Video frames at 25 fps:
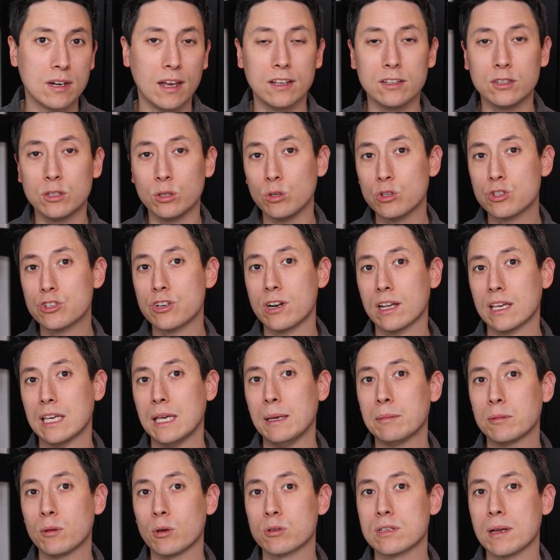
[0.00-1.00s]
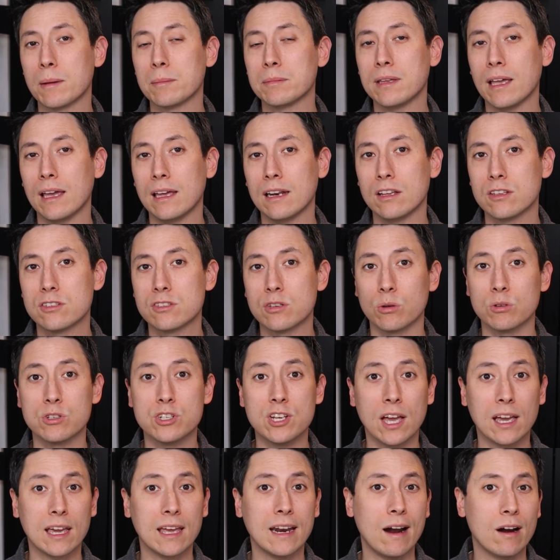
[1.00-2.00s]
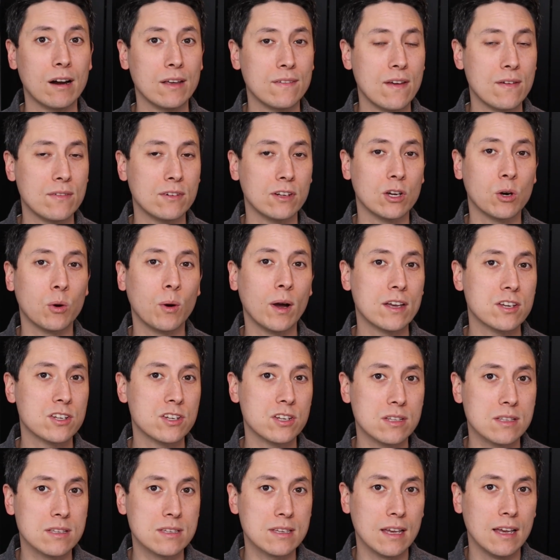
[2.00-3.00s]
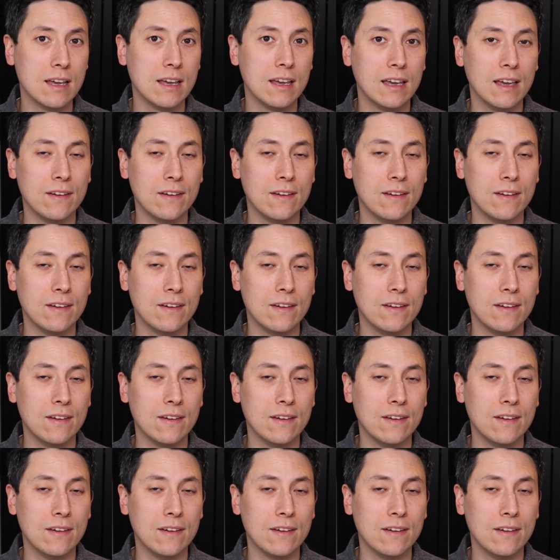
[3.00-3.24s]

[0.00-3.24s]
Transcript: I do try to keep those updated, so check it out if you have any questions.